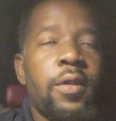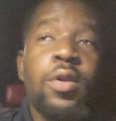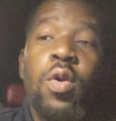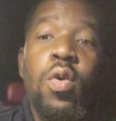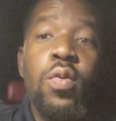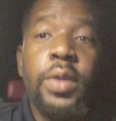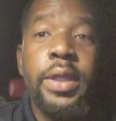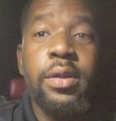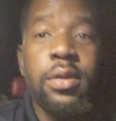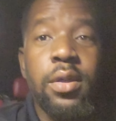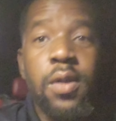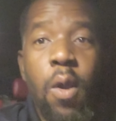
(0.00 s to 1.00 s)
You're only
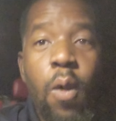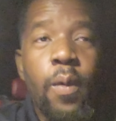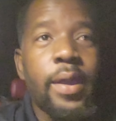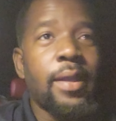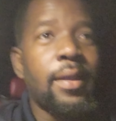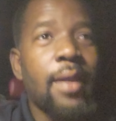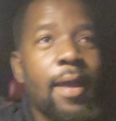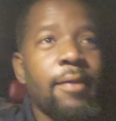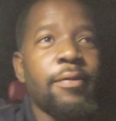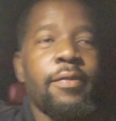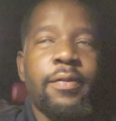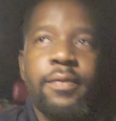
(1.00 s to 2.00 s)
gonna go in
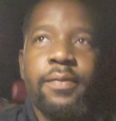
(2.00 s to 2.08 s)
life